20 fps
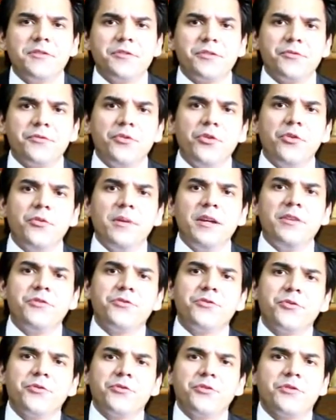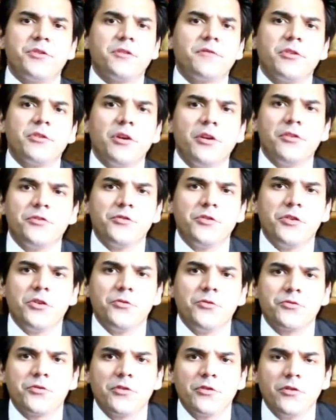as the 4 main sources of the
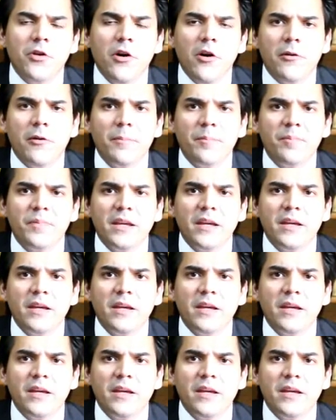constitutional law.